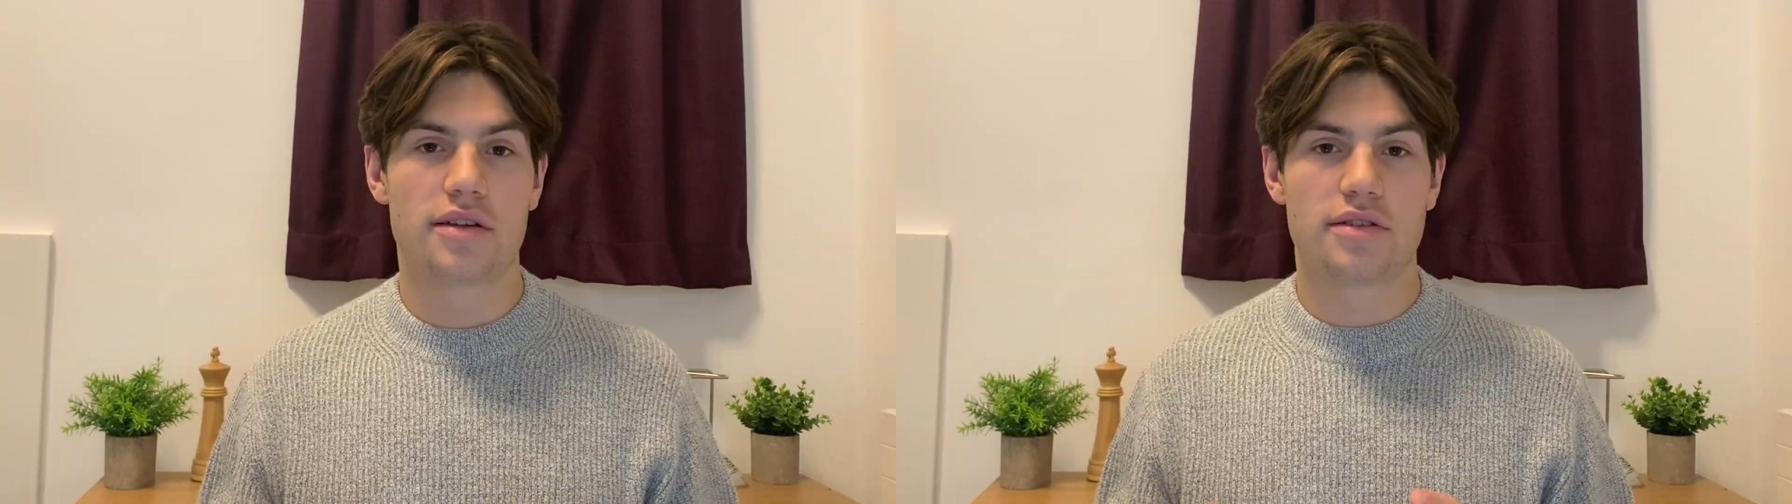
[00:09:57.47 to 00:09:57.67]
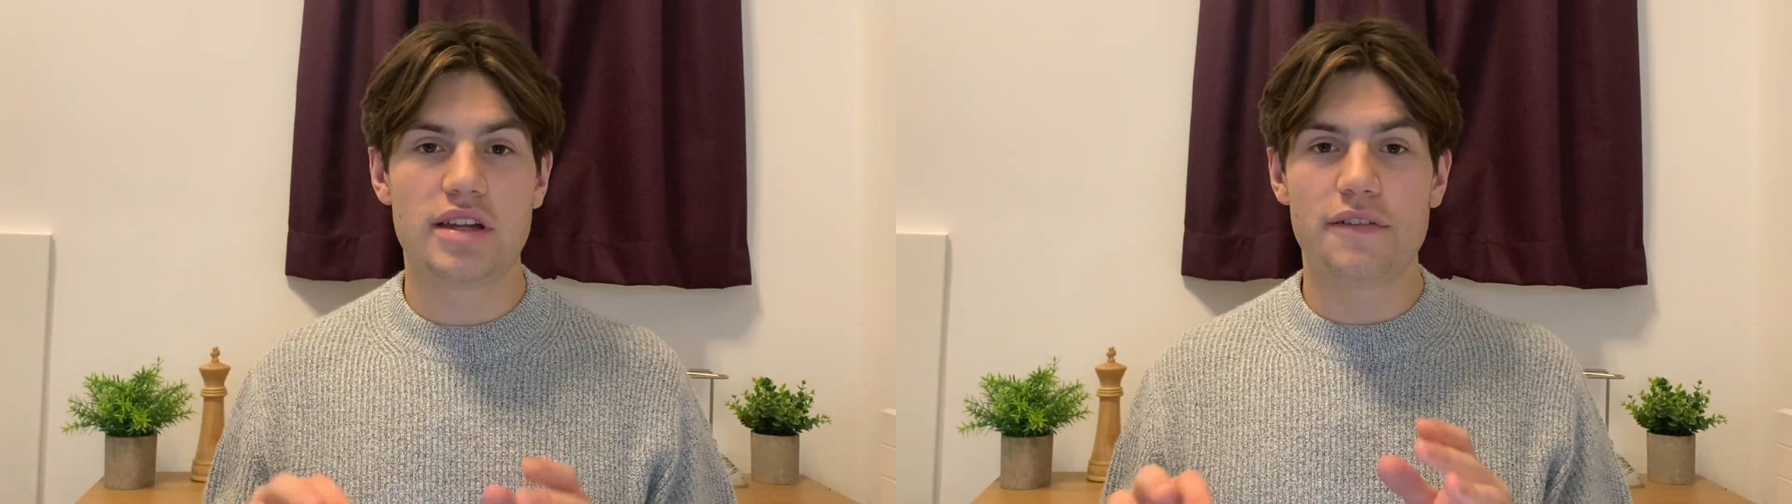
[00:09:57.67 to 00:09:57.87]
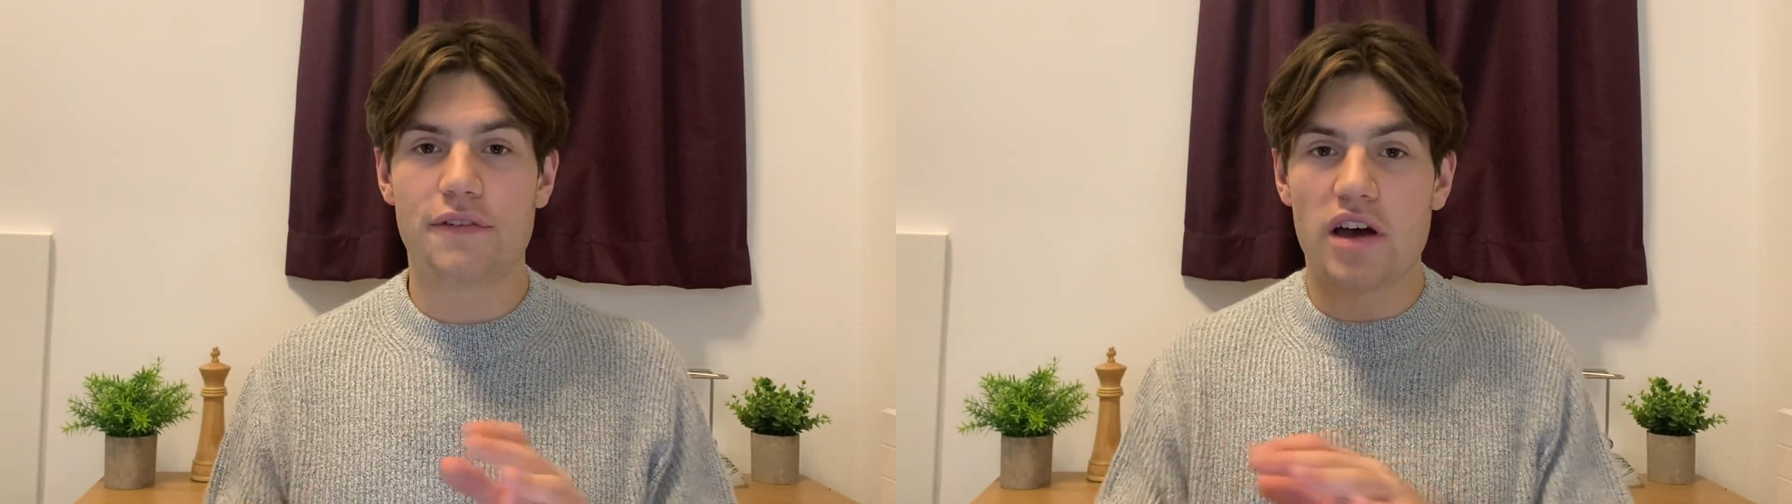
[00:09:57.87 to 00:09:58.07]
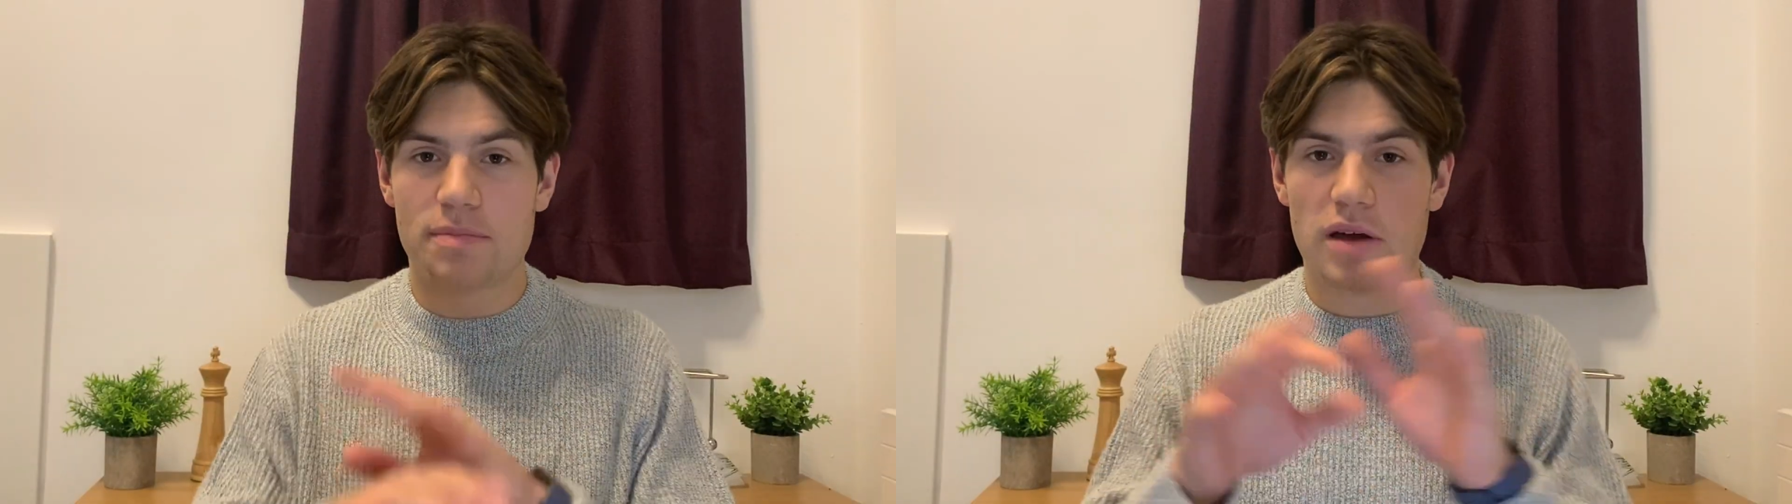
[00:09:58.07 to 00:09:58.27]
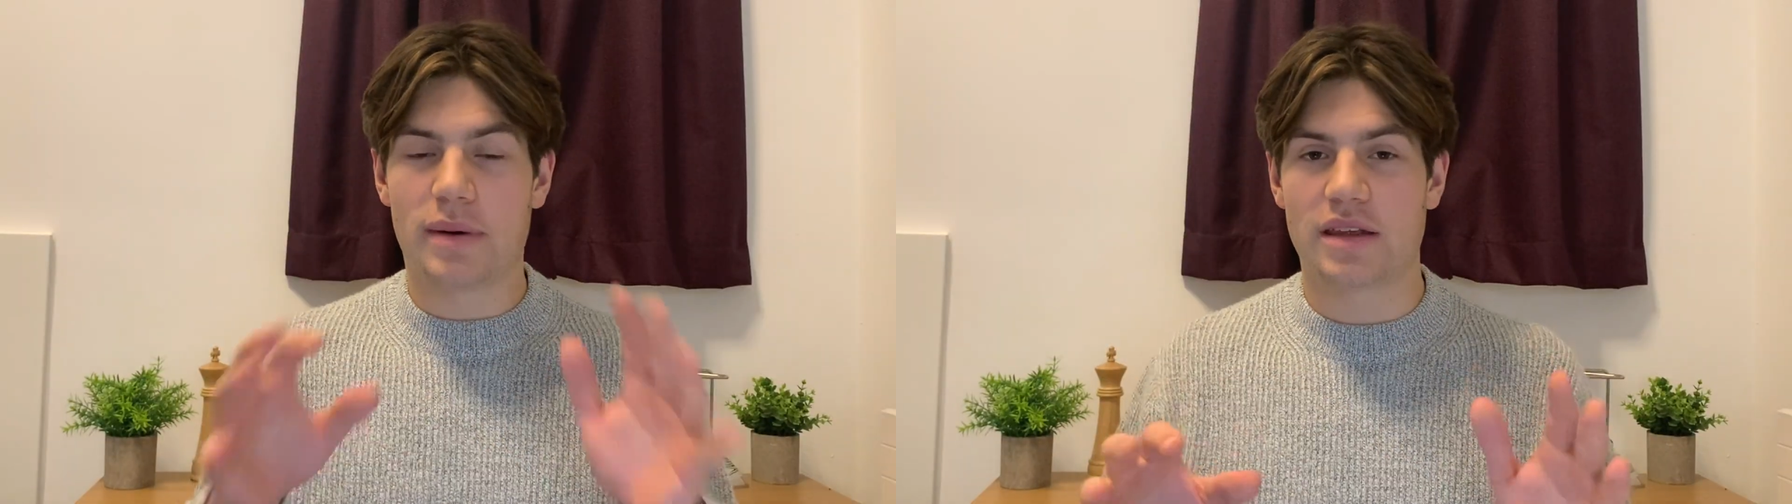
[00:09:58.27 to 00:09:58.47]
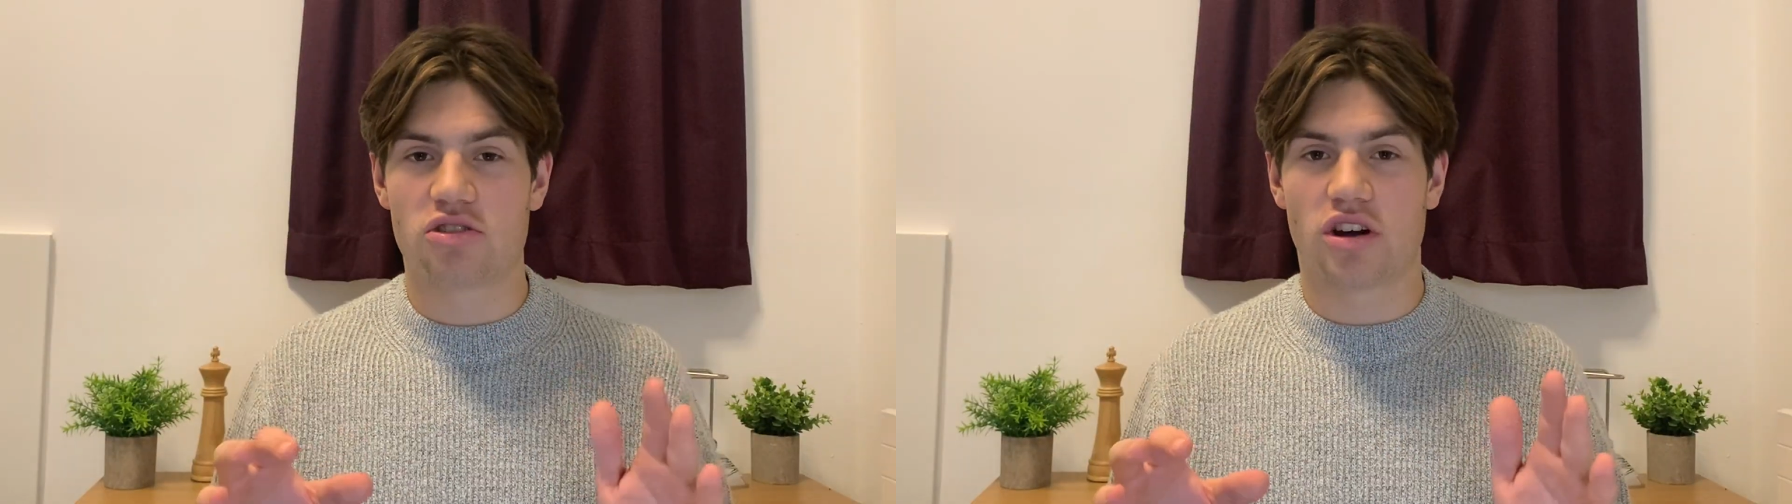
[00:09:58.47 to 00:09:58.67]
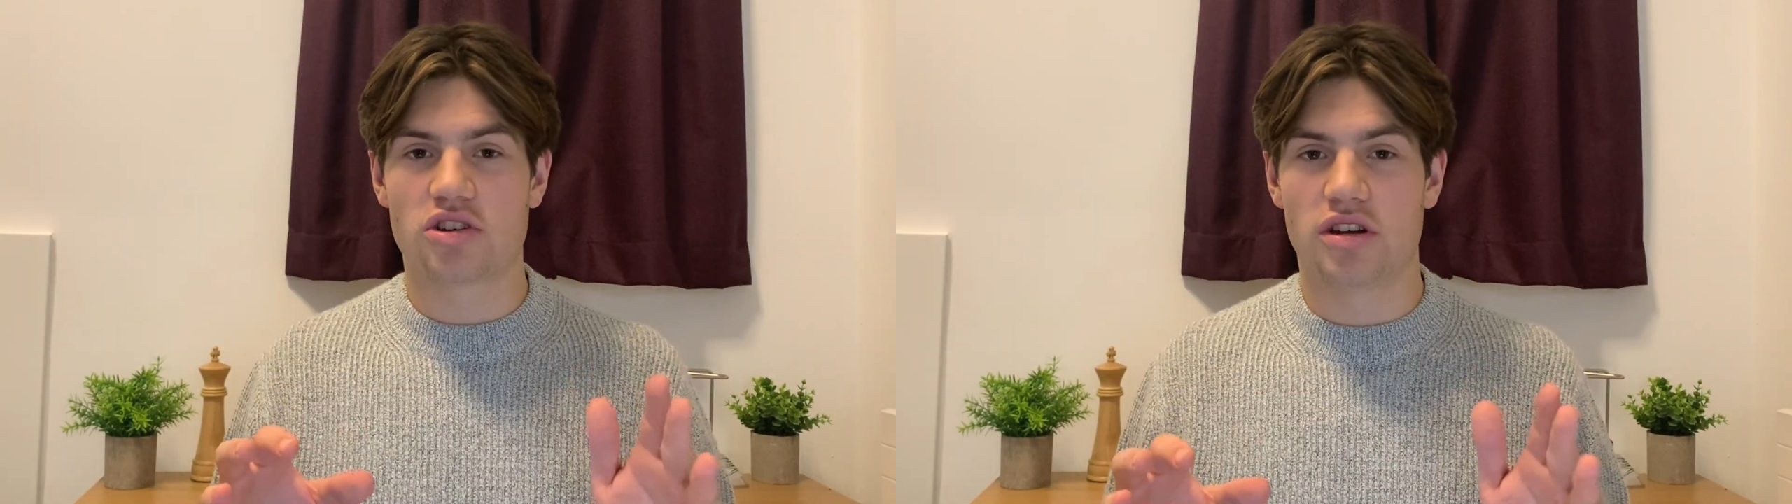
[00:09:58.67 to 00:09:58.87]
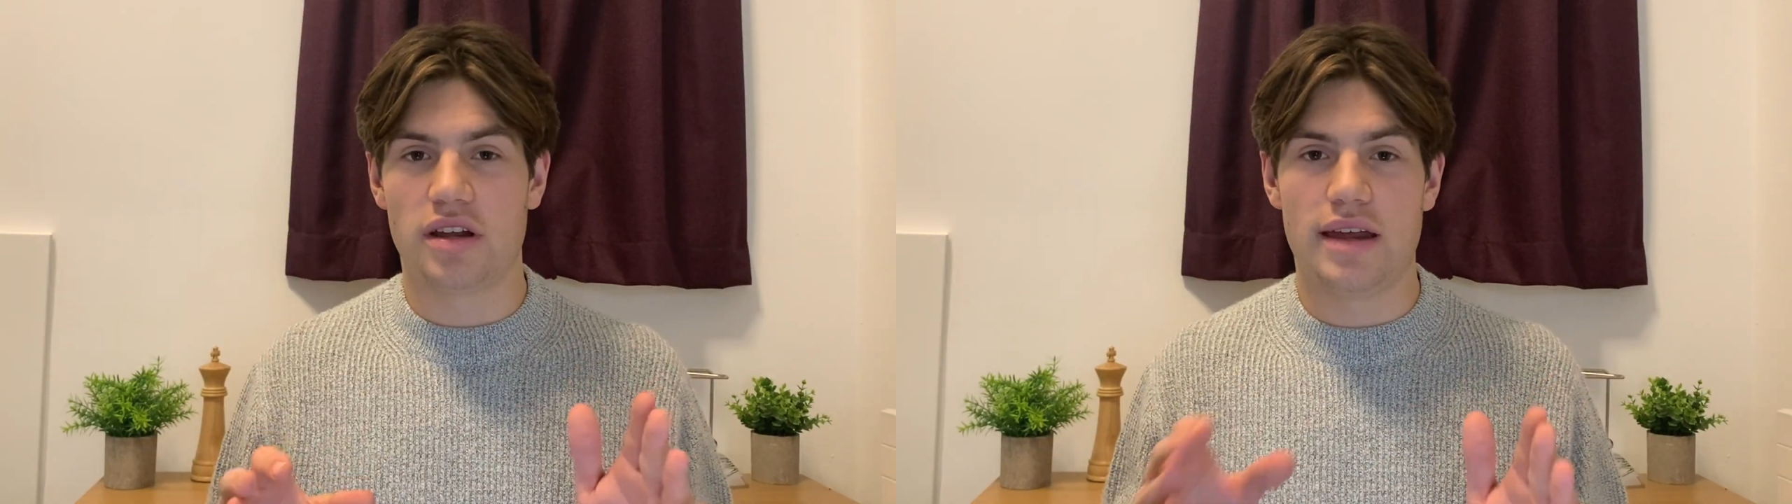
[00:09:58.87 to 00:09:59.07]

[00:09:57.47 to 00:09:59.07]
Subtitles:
So this first bit of my introduction